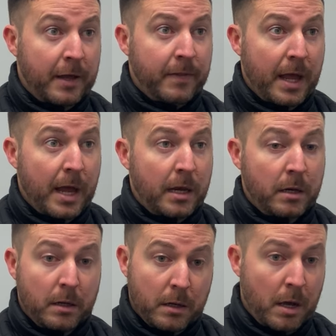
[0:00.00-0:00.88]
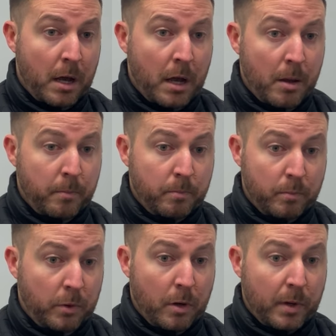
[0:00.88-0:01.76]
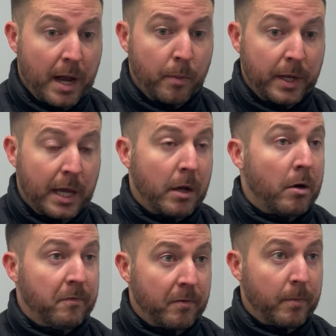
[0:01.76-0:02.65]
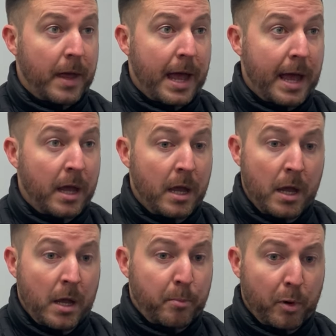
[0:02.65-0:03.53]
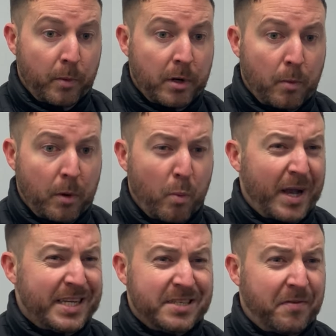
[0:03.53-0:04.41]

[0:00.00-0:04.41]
And then, can we kick on from there? But we don't want to waste